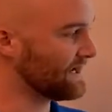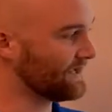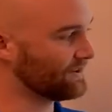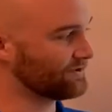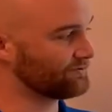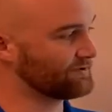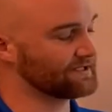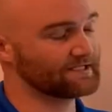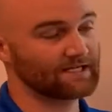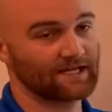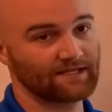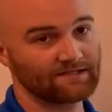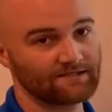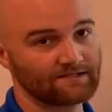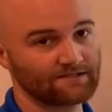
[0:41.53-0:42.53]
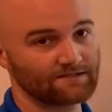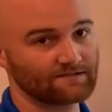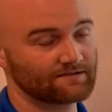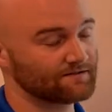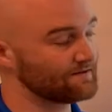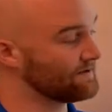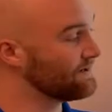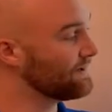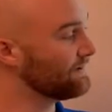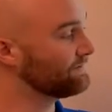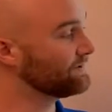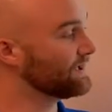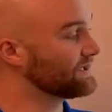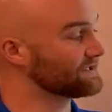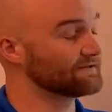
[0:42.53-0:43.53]
and 3/10
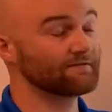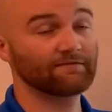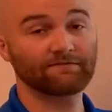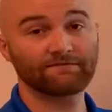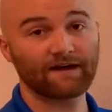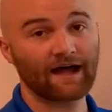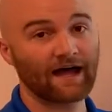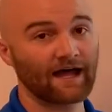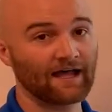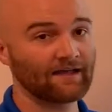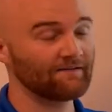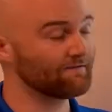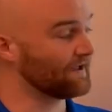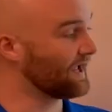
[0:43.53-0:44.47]
plus 5